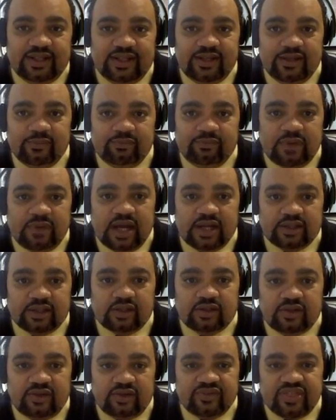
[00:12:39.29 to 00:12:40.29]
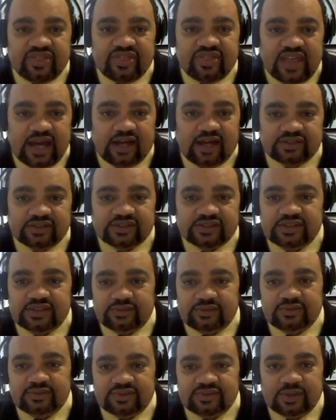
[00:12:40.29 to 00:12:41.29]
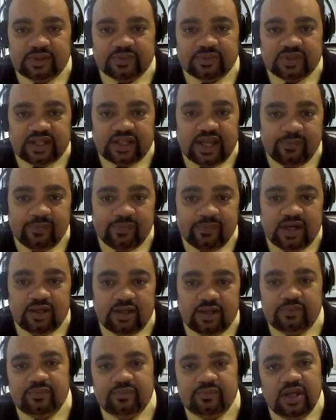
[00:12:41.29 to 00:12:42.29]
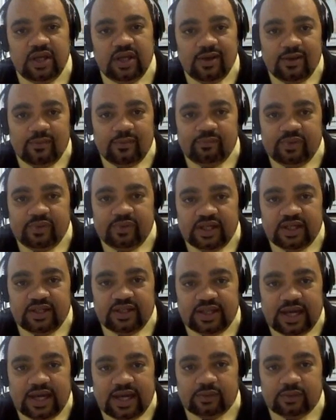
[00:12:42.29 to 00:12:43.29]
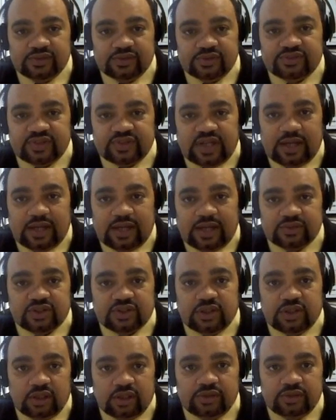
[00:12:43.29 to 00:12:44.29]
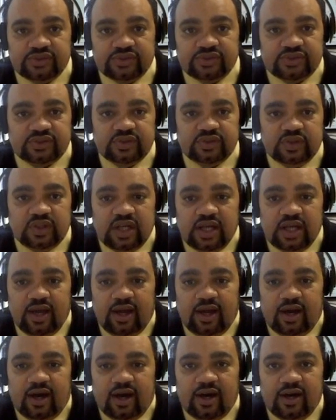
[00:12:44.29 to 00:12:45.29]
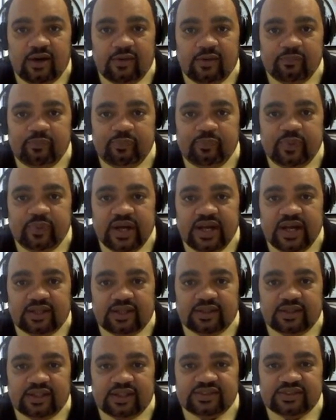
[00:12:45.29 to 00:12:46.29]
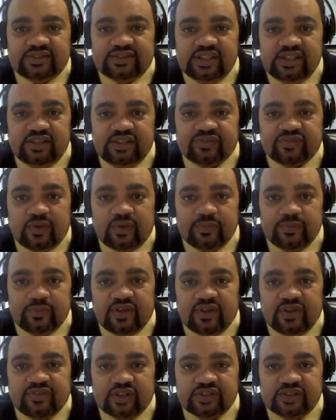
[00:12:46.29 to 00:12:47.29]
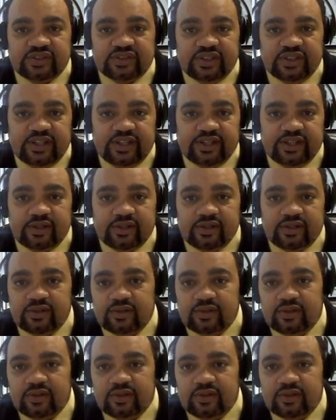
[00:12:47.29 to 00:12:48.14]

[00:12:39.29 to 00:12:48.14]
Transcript: hit my goal of 1,000. Something came up, but I was close. But let's see from the first of the year